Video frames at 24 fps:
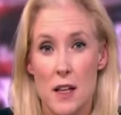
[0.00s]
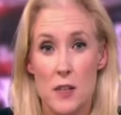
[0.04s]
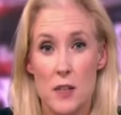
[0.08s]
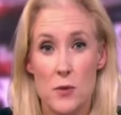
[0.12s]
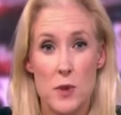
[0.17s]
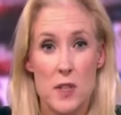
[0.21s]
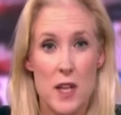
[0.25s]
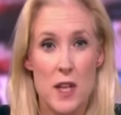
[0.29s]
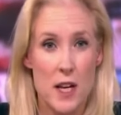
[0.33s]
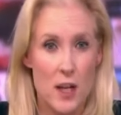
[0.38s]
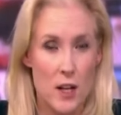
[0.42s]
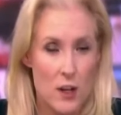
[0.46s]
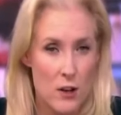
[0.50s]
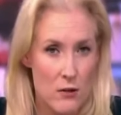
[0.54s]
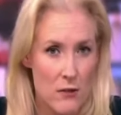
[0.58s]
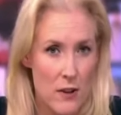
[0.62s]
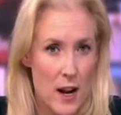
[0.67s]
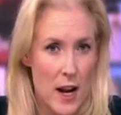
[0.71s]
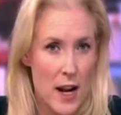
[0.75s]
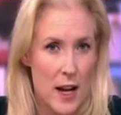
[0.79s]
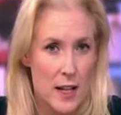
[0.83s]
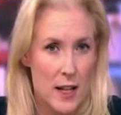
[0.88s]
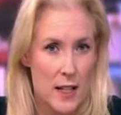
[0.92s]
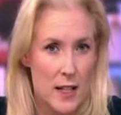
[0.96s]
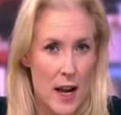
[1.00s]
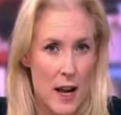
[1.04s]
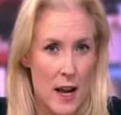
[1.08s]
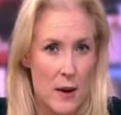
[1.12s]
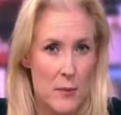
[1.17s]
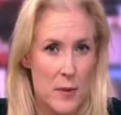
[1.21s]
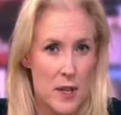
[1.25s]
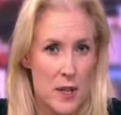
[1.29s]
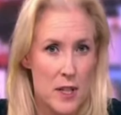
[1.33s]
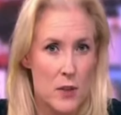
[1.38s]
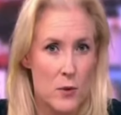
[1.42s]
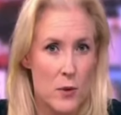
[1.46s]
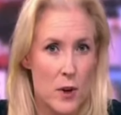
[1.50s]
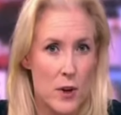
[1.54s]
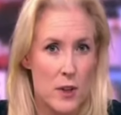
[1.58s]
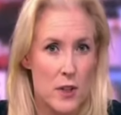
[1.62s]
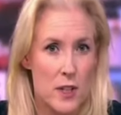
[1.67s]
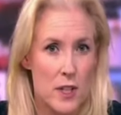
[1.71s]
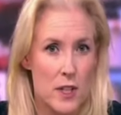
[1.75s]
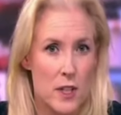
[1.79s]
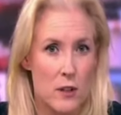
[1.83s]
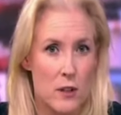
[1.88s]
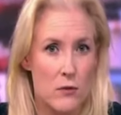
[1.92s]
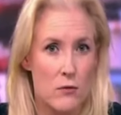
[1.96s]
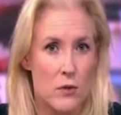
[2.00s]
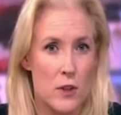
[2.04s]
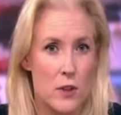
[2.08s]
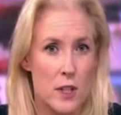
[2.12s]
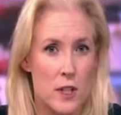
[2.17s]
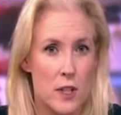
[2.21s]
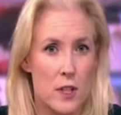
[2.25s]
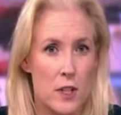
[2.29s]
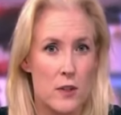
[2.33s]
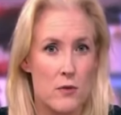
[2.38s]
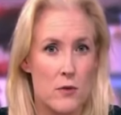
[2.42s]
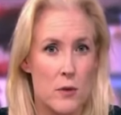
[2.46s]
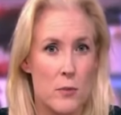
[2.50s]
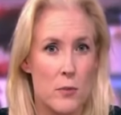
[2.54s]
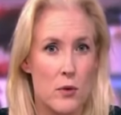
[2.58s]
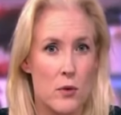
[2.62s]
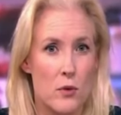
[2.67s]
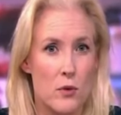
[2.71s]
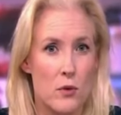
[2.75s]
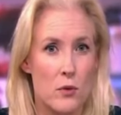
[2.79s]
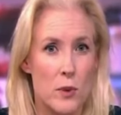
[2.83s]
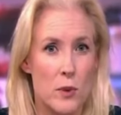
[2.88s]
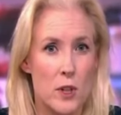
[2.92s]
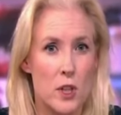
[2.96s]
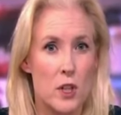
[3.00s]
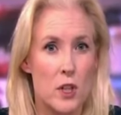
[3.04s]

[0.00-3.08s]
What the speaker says: This was incorrect and misquoted a Reuters report.